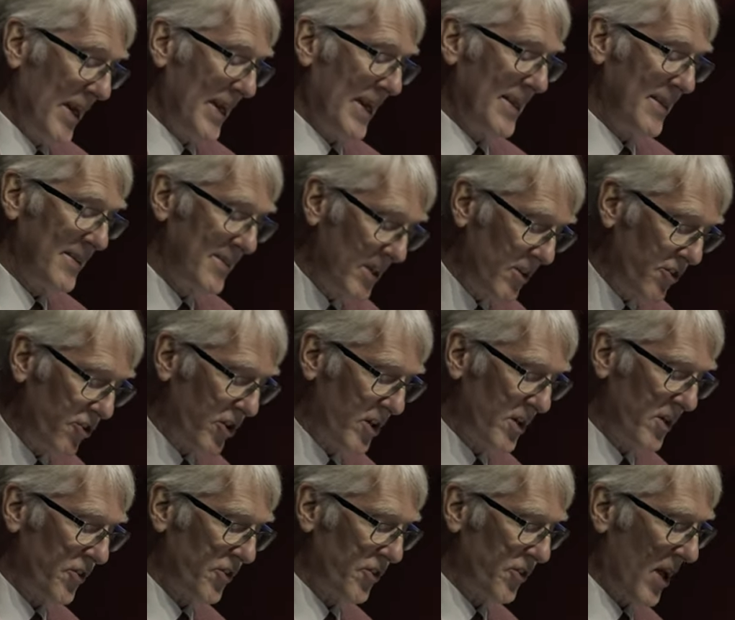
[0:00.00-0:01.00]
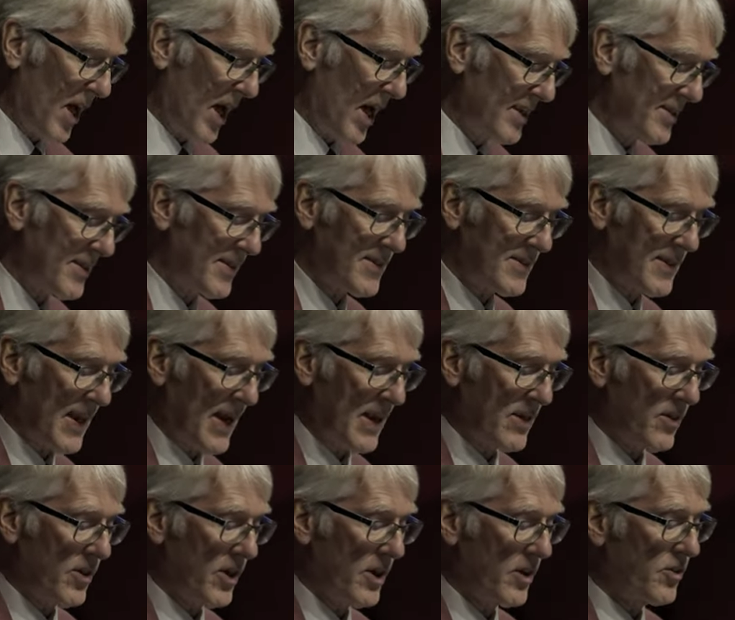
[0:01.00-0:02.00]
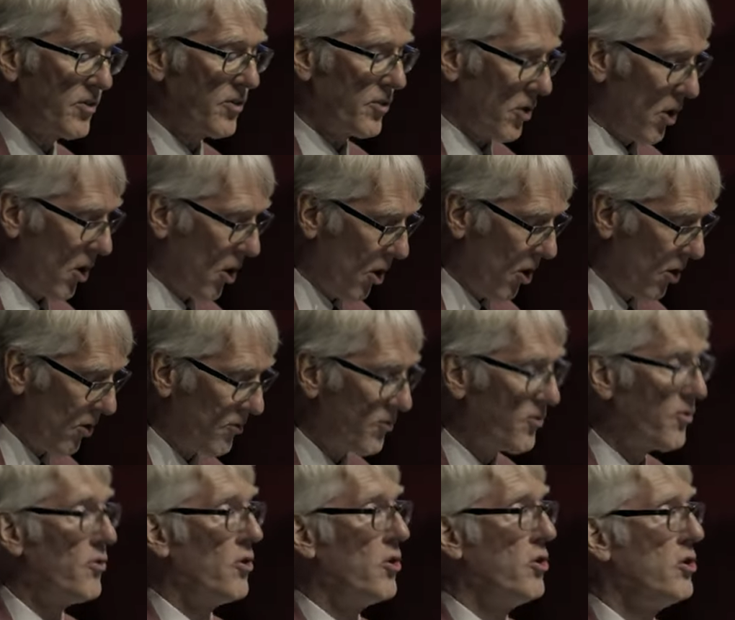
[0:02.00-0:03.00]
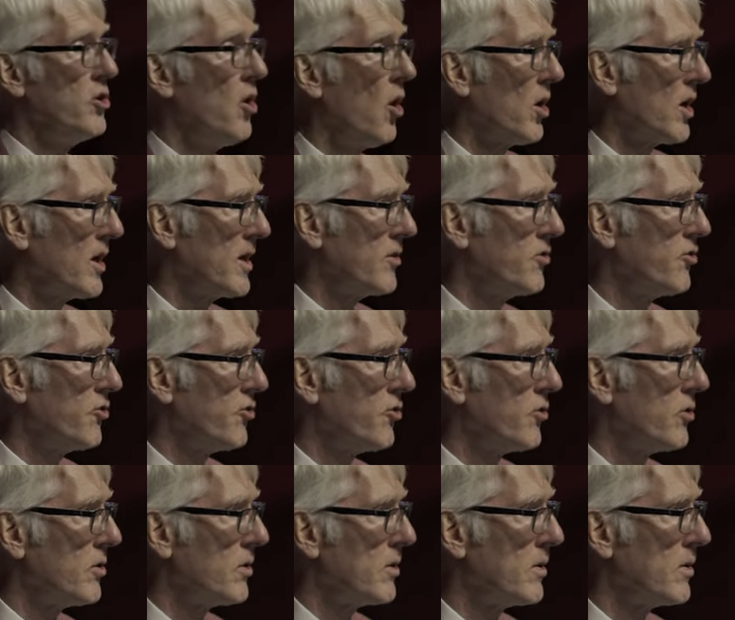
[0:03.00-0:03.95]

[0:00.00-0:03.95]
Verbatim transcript: indigenous understandings of knowledge.